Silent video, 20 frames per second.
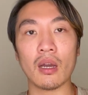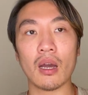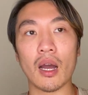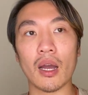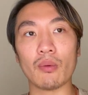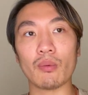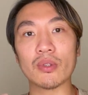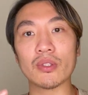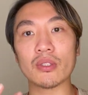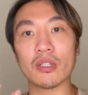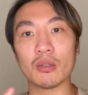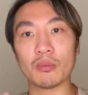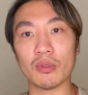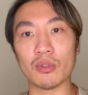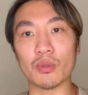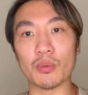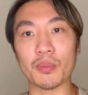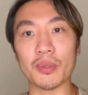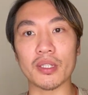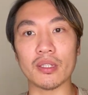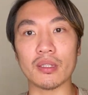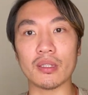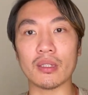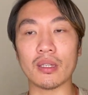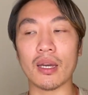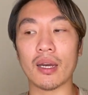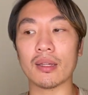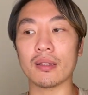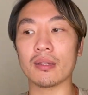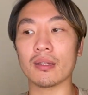I wasn't able to
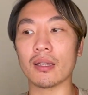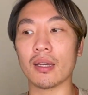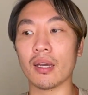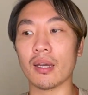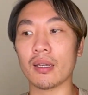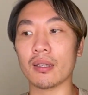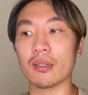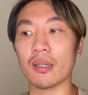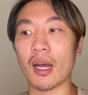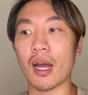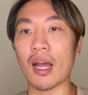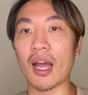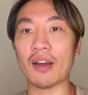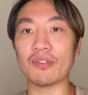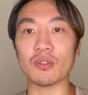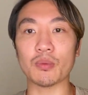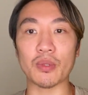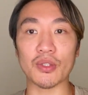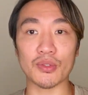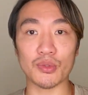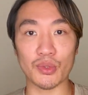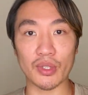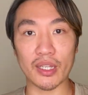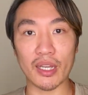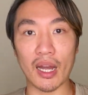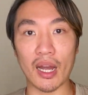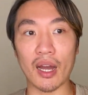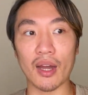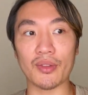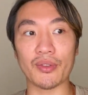pee, and then I have to be street
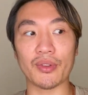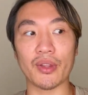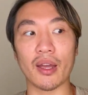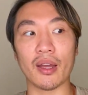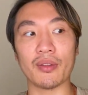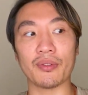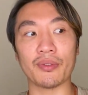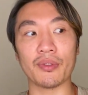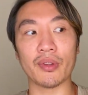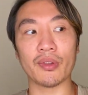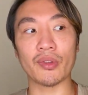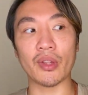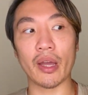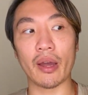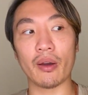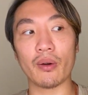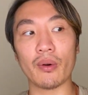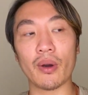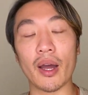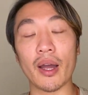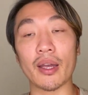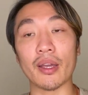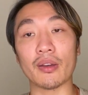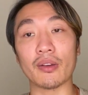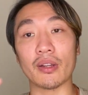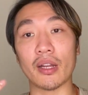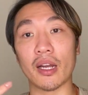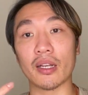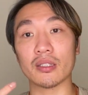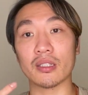cast, and now I
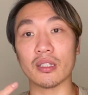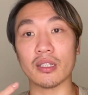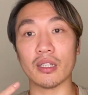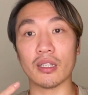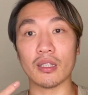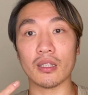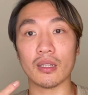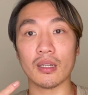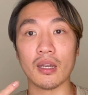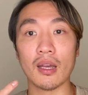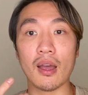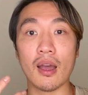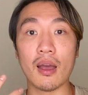could actually